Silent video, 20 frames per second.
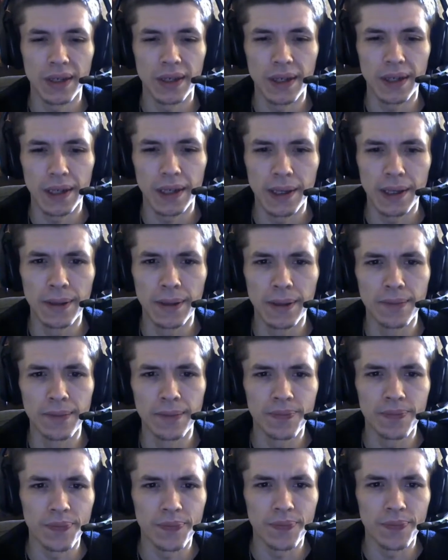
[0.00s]
Um,
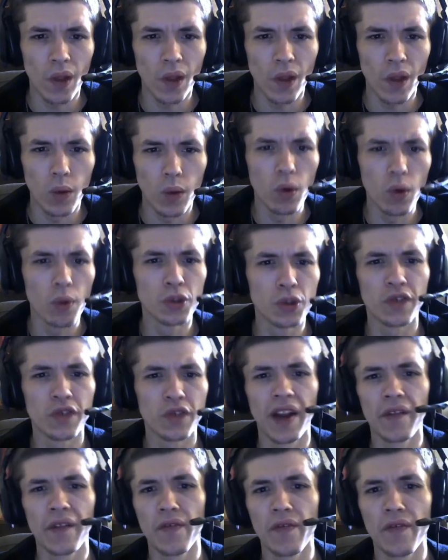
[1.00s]
what was your
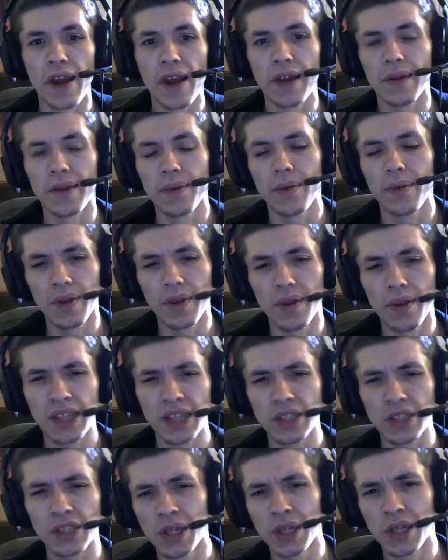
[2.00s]
favorite fight,
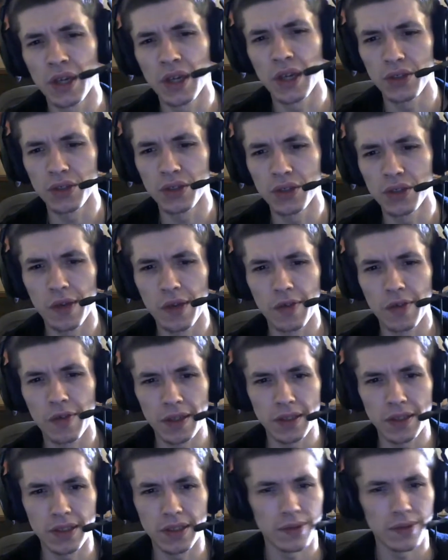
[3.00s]
excluding all Yusuke fights?